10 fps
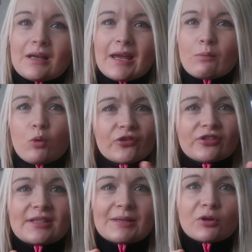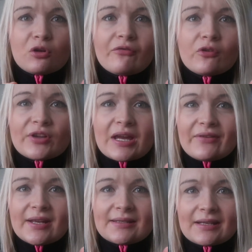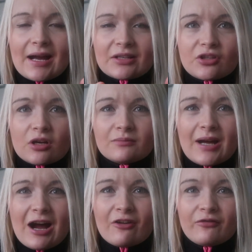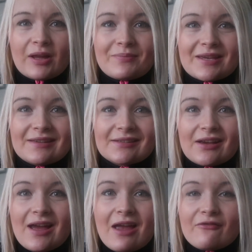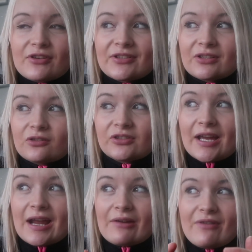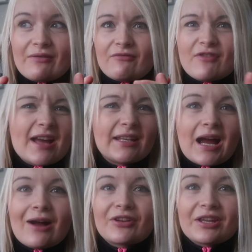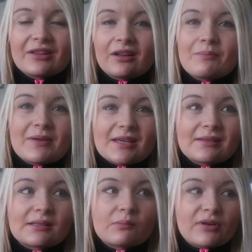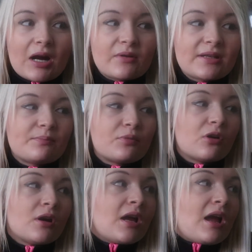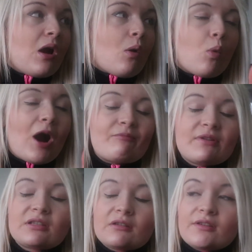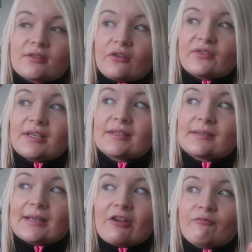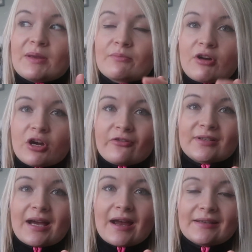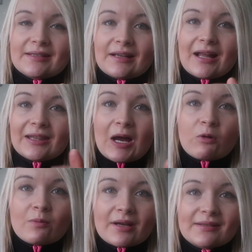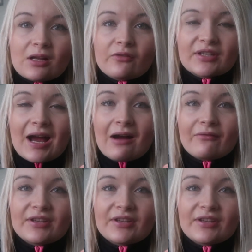it wasn't a typical full day of eating. I don't have like pizza every single day. I very rarely have anything like pizzas and brownies. But what I've been doing this off season is I've been prioritizing allowing myself to have